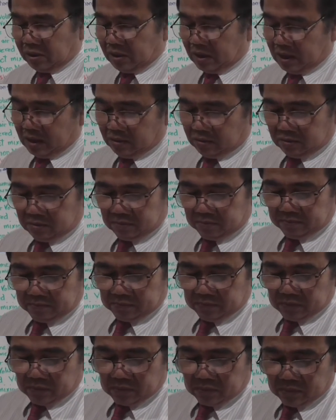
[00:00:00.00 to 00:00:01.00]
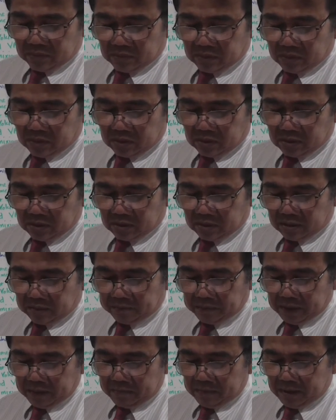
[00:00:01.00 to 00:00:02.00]
Now,
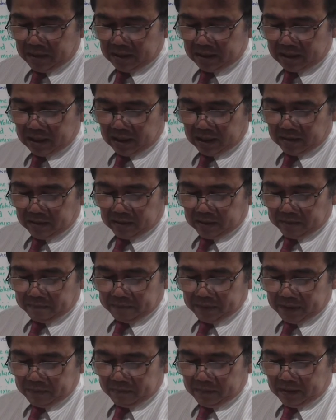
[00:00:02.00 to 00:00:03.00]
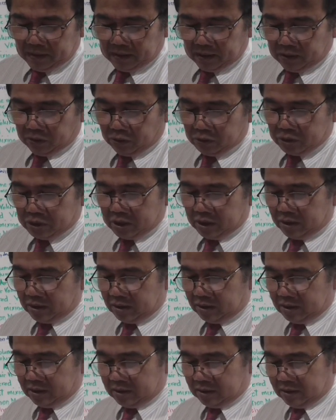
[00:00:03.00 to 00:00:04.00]
repeat me.
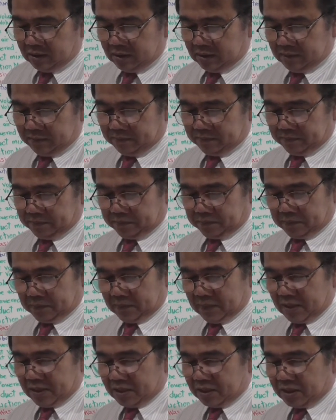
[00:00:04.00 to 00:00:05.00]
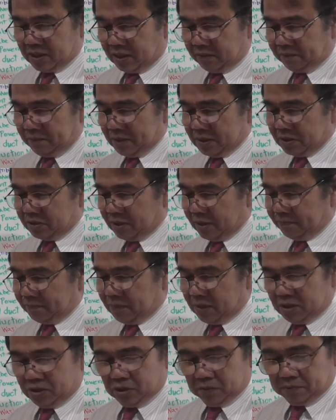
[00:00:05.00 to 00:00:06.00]
Consider the surface
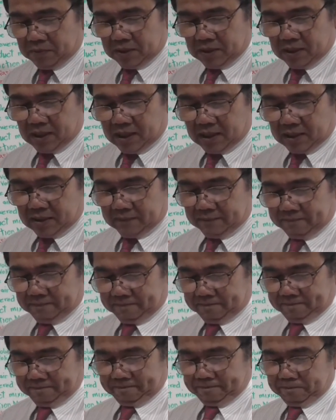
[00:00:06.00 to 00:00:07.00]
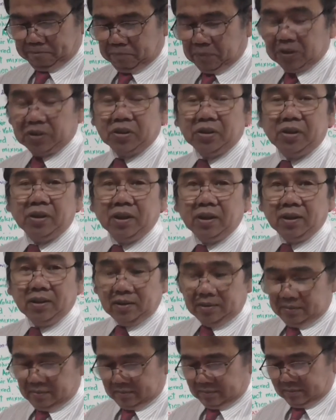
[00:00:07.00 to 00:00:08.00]
roughness of the duct
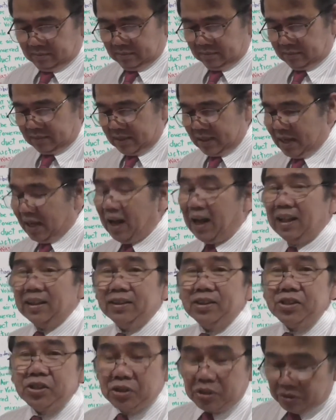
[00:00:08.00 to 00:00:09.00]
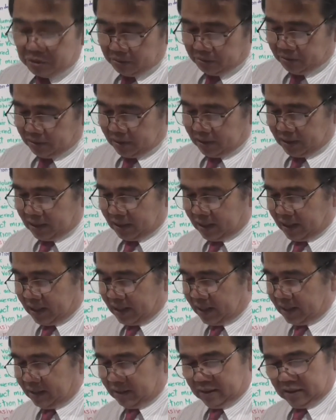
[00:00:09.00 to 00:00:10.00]
material, altitude,
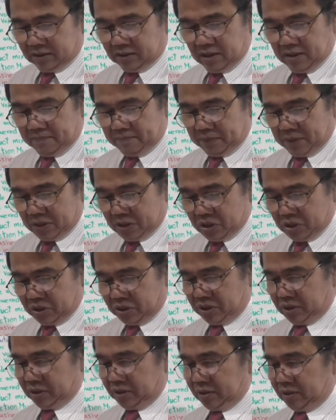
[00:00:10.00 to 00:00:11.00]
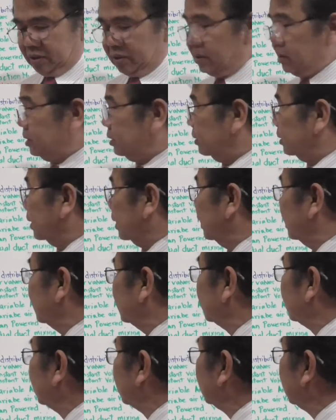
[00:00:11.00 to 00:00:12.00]
and the temperature. Okay,